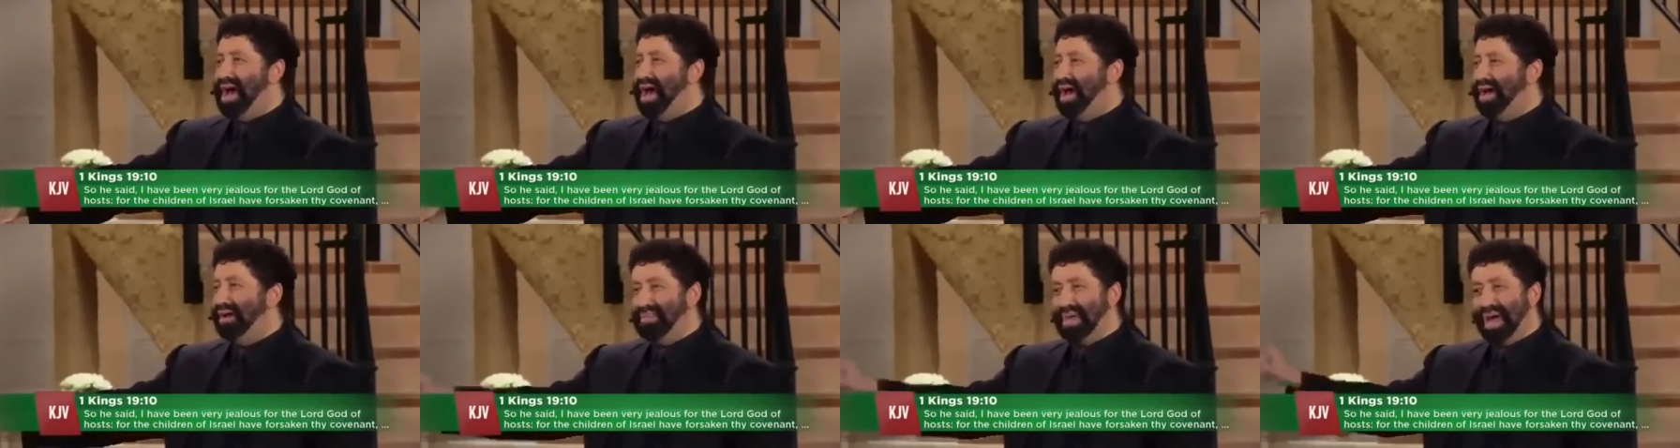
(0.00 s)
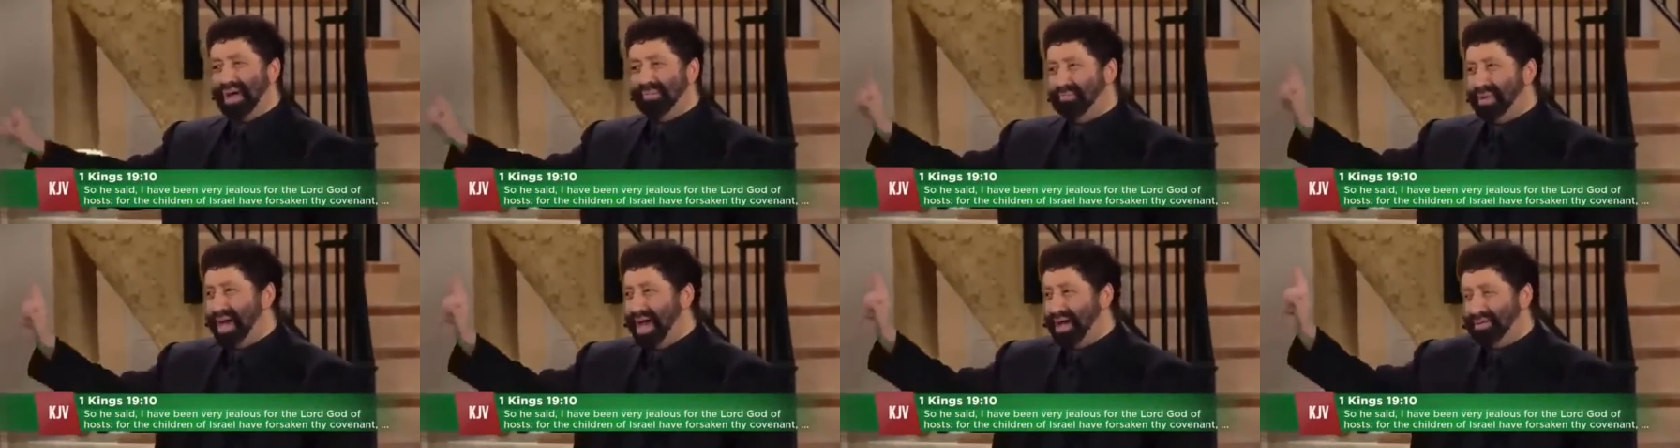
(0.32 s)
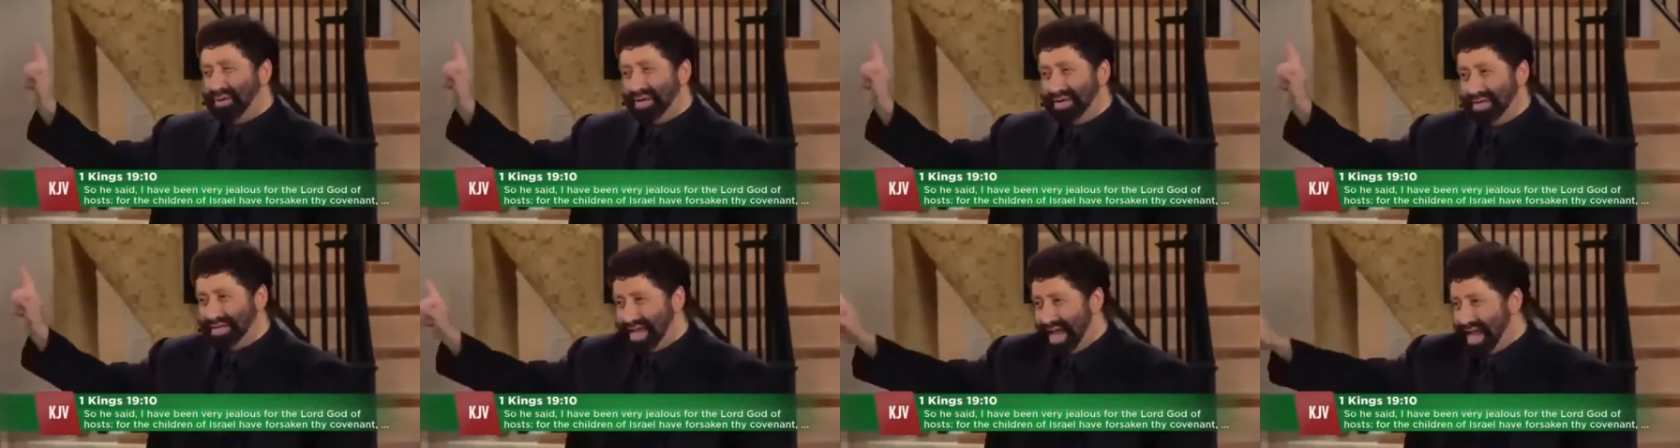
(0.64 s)
I am not
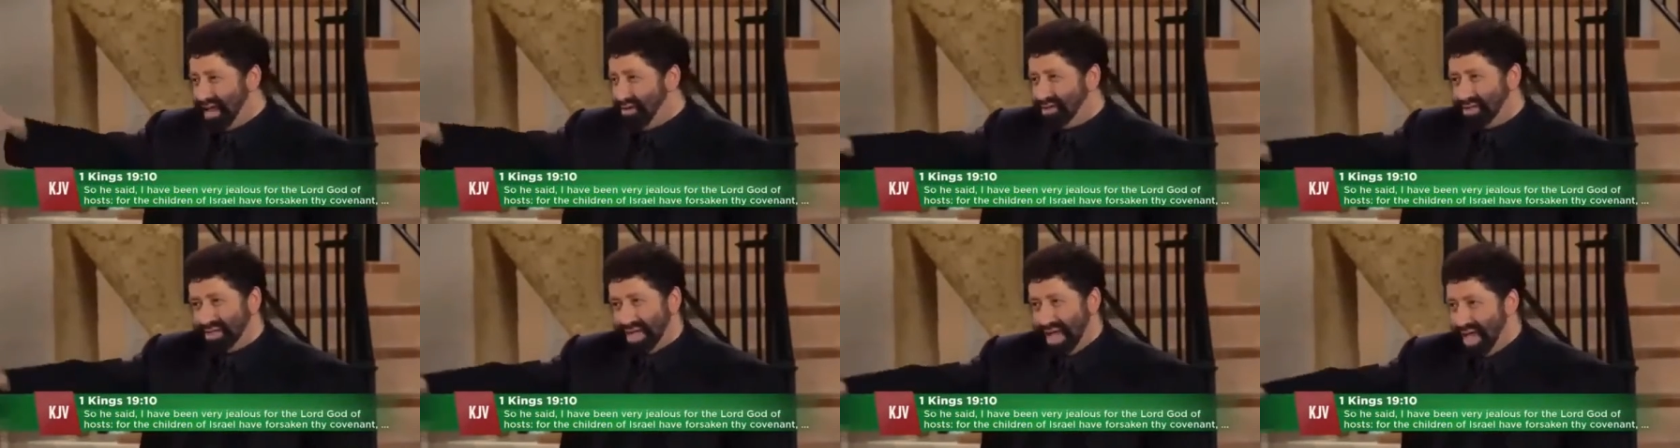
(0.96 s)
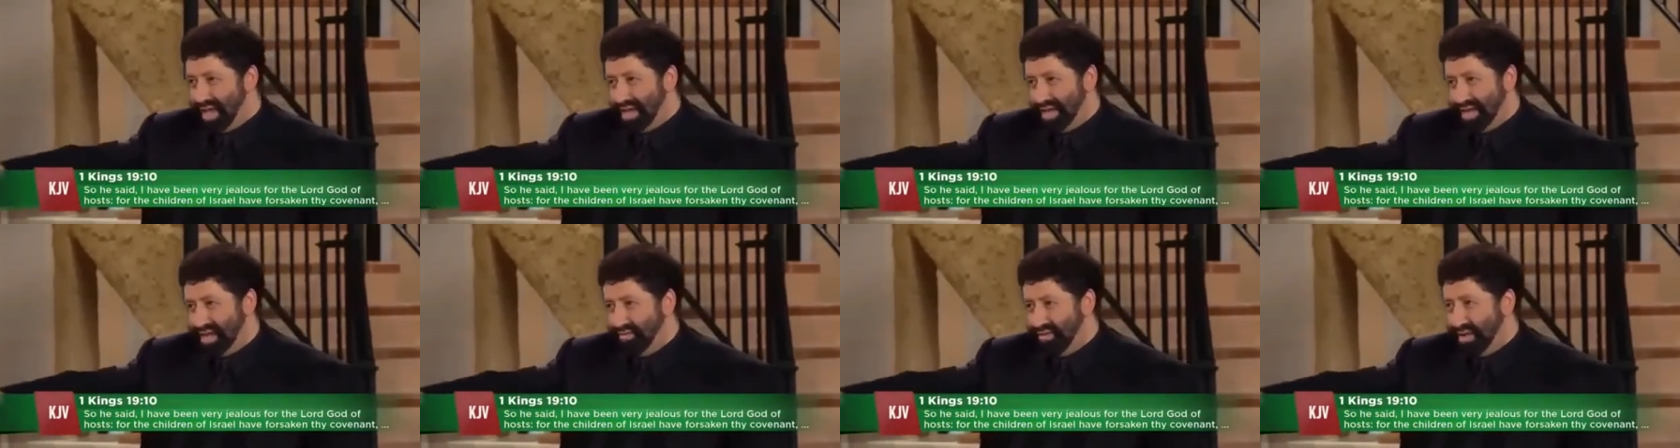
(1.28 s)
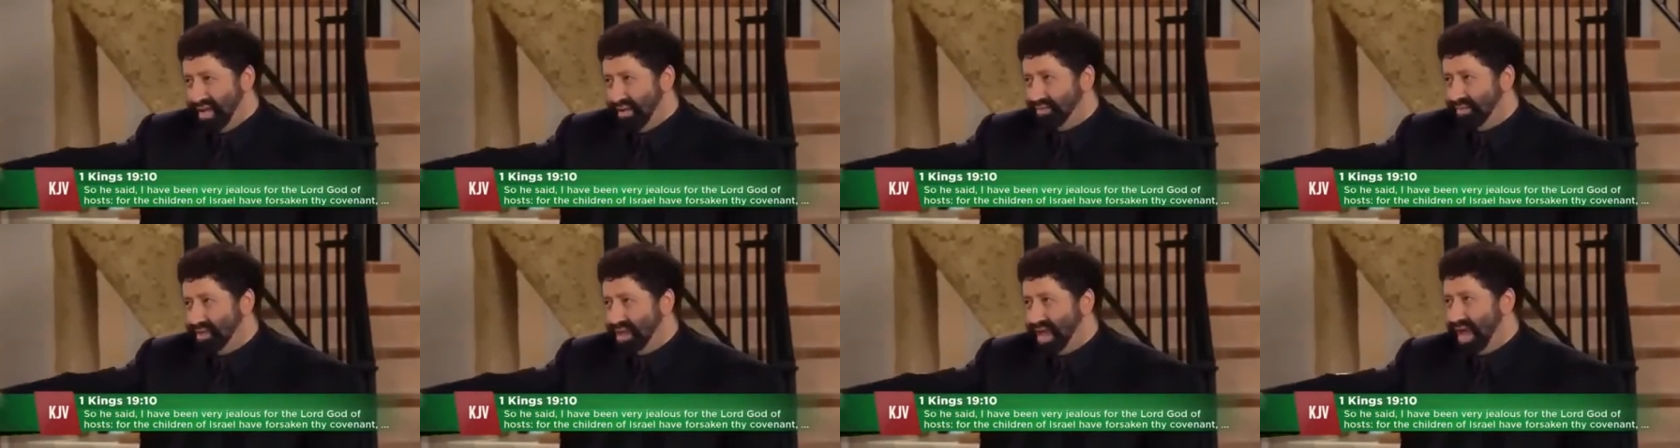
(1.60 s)
bowing down to any of it.